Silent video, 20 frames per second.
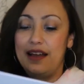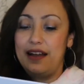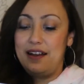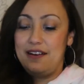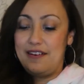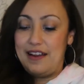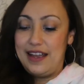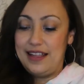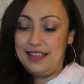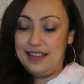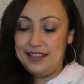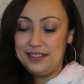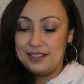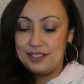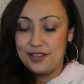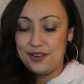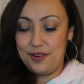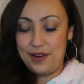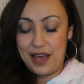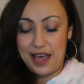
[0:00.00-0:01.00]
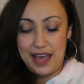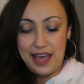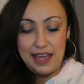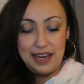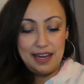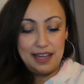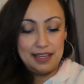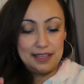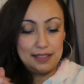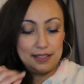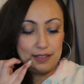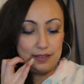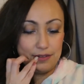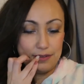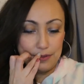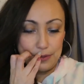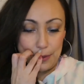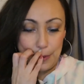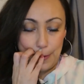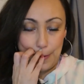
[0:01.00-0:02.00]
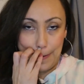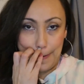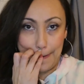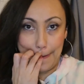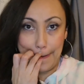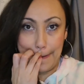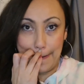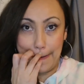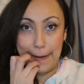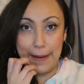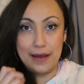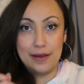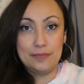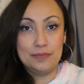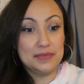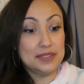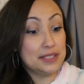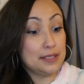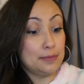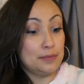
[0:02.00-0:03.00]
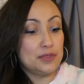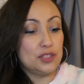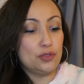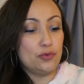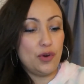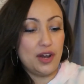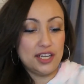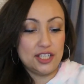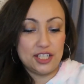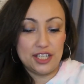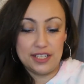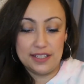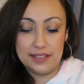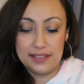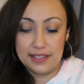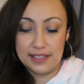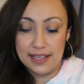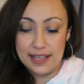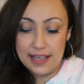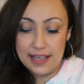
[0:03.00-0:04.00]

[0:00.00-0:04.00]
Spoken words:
All right, let's go ahead and do some swatches.